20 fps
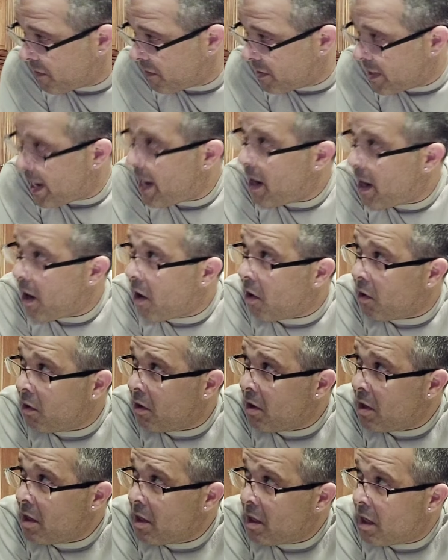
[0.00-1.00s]

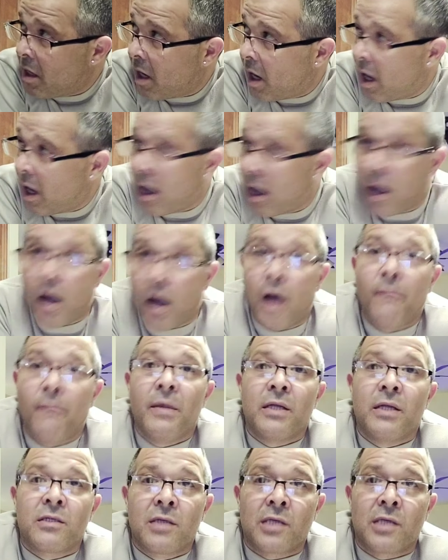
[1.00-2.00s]
now,
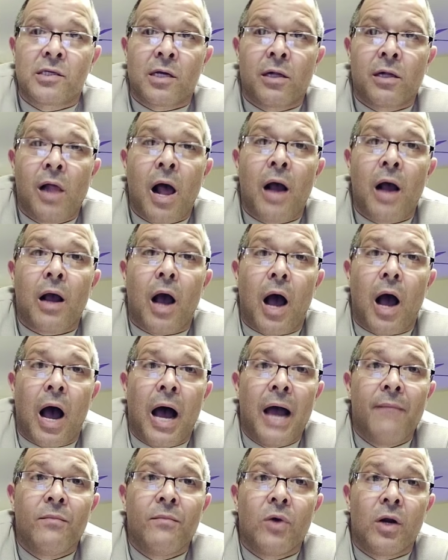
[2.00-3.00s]
it's 6 o'clock.
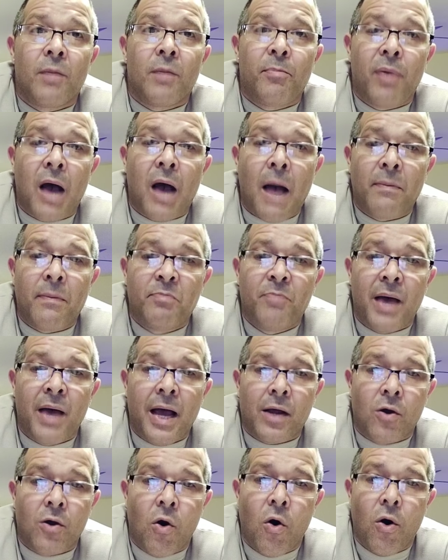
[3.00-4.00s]
I'm going to pop
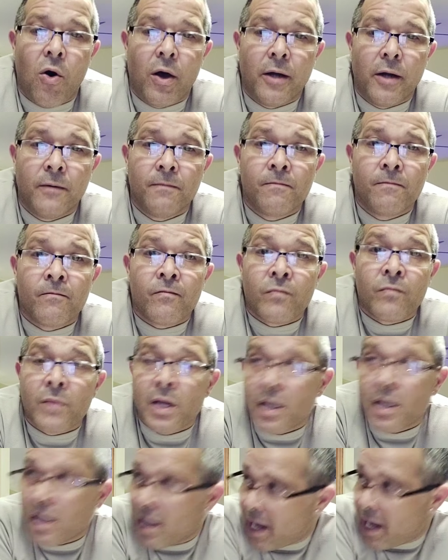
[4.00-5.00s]
back on
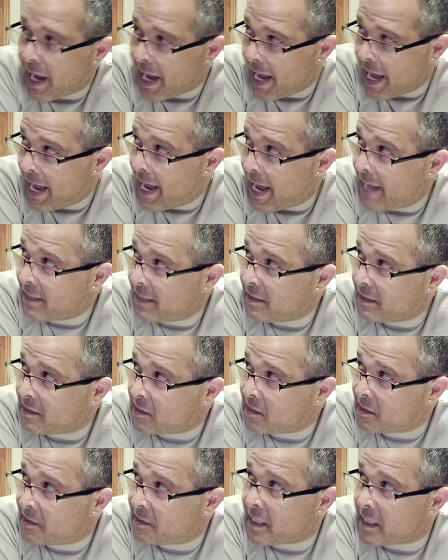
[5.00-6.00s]
at
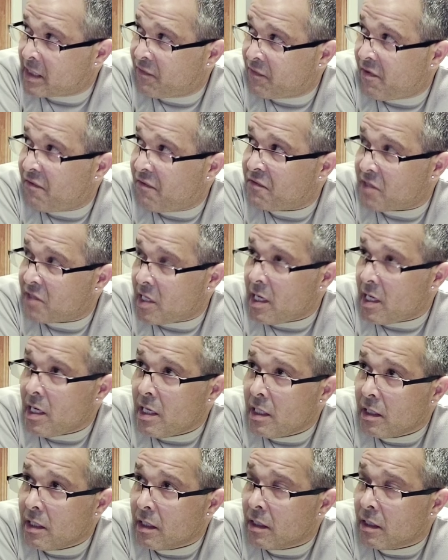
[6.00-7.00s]

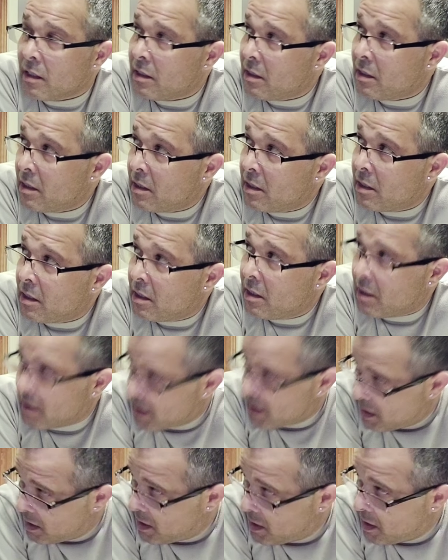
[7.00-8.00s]
6:15.
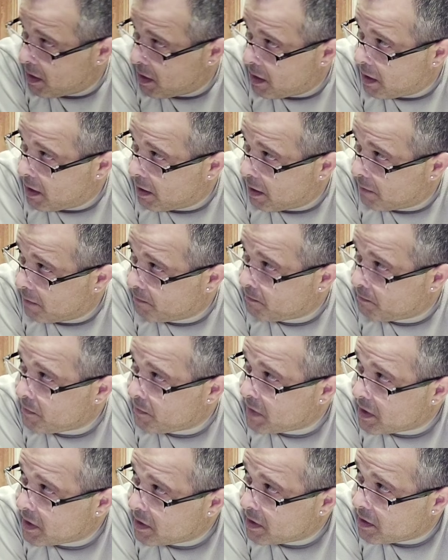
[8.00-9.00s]

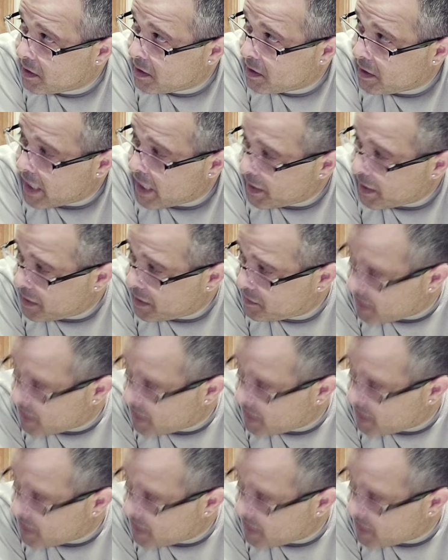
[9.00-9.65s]
Yeah, let's say